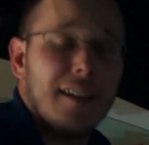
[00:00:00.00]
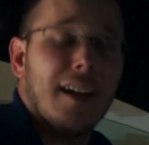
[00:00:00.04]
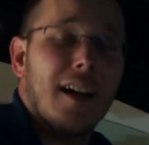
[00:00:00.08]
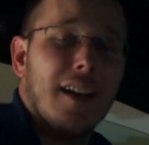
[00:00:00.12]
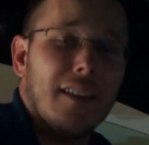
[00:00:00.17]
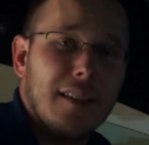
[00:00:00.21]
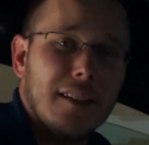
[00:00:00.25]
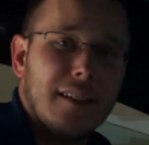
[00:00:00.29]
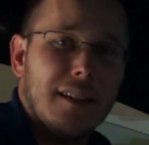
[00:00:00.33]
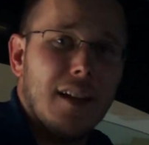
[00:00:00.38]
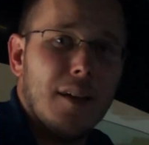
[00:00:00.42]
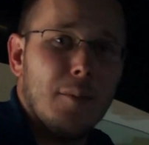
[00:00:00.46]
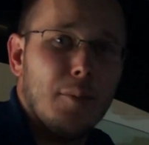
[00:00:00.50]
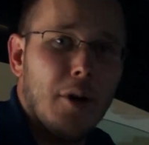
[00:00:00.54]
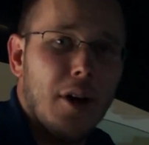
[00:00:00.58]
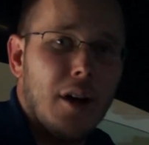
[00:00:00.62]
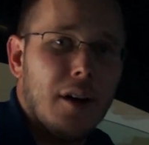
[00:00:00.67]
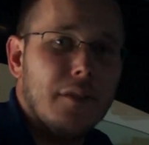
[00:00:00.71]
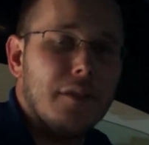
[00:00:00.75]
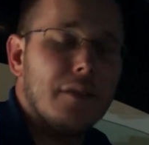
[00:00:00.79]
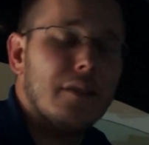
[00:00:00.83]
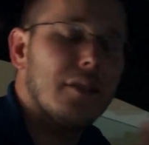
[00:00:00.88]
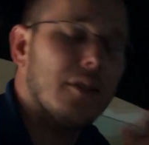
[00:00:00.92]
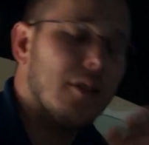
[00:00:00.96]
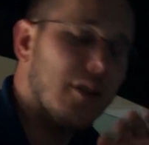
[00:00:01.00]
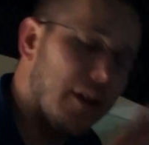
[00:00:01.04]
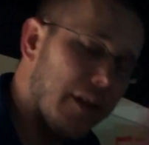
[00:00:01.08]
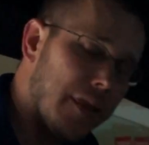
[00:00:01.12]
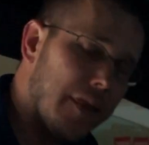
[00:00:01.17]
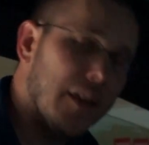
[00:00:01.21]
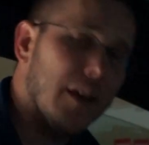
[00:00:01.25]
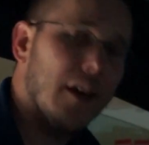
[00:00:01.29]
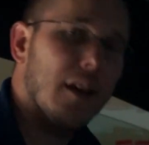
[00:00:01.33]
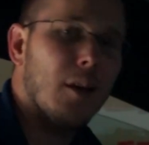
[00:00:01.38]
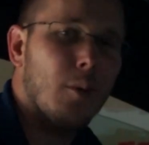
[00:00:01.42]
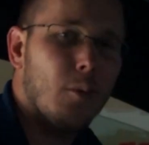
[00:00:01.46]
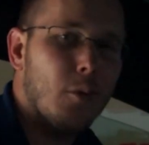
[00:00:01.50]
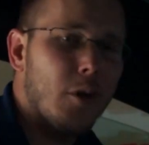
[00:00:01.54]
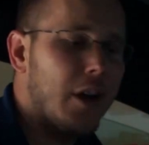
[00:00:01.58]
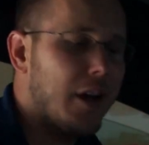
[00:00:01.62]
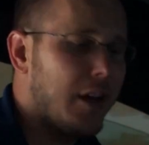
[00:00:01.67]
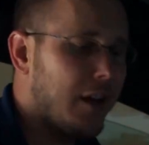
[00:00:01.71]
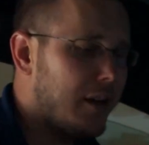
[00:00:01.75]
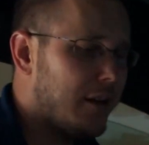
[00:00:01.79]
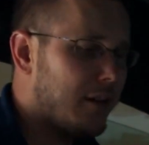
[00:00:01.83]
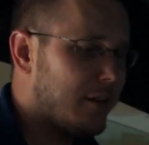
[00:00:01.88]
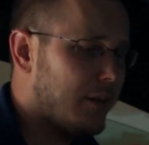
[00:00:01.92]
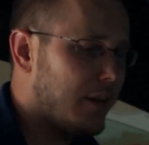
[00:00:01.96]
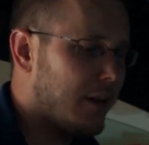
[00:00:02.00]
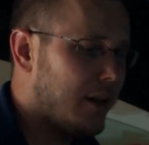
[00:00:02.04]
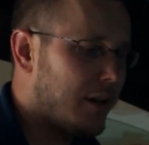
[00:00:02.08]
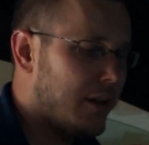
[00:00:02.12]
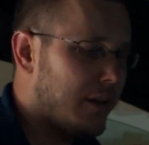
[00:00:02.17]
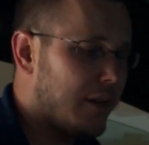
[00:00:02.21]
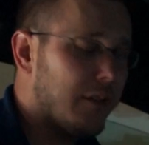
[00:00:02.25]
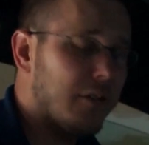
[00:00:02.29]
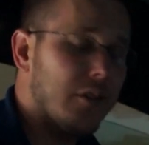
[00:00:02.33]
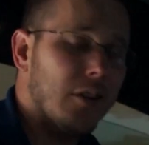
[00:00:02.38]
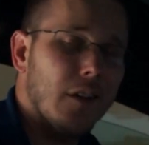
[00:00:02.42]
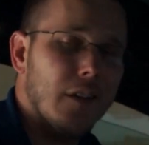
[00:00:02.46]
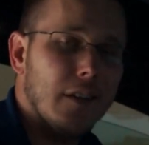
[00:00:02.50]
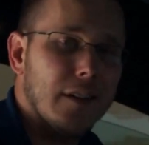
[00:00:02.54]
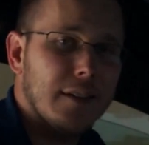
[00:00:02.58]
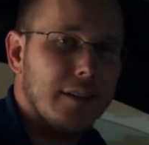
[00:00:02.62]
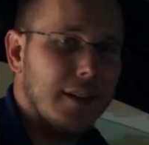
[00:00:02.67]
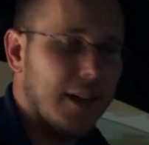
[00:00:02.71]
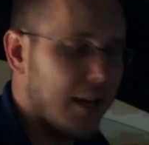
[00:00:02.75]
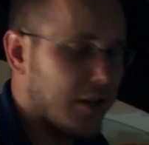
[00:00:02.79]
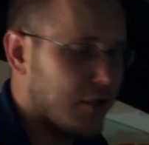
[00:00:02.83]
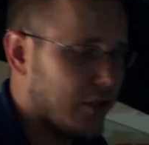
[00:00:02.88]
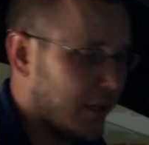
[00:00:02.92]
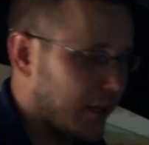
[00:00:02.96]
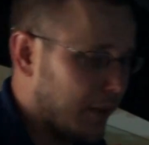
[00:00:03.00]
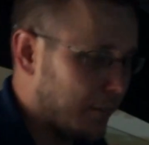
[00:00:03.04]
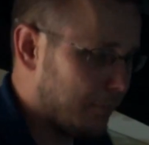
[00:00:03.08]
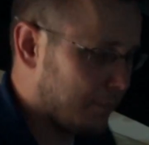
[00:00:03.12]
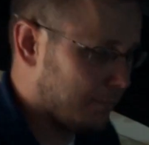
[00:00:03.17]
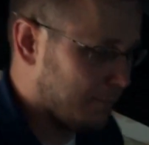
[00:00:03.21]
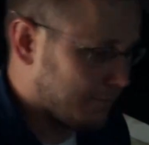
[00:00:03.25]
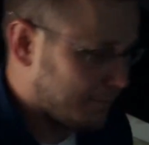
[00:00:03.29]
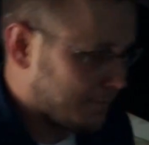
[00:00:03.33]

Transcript: I got the tape off, so I think I'm ready to uh, install the dash cam.